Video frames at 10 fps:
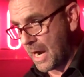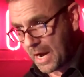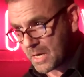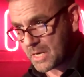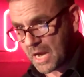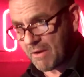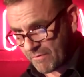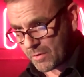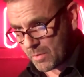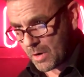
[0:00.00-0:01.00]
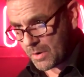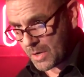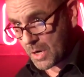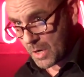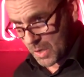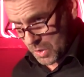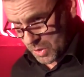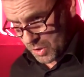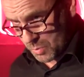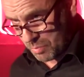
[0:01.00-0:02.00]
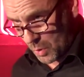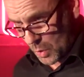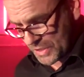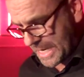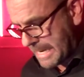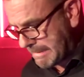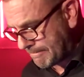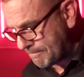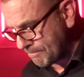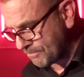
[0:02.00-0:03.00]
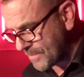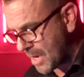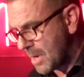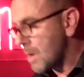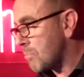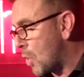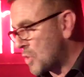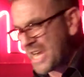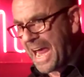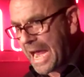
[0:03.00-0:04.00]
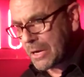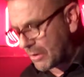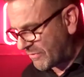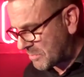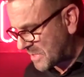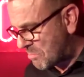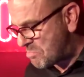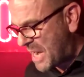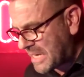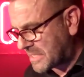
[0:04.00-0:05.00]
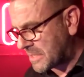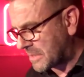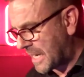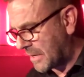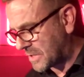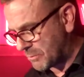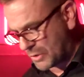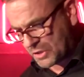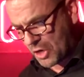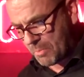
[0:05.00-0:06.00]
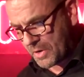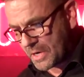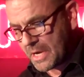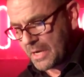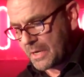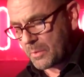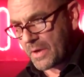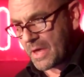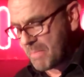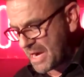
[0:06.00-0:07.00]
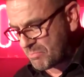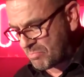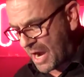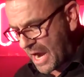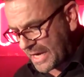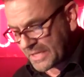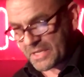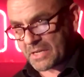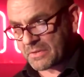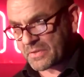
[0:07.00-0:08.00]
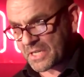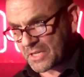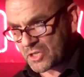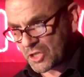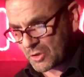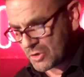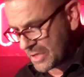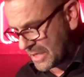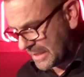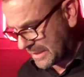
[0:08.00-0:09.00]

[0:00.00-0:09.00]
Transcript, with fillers: And everyone knew Paddy. Paddy hailed from some pit in County Roscommon where they made pies out of sick children.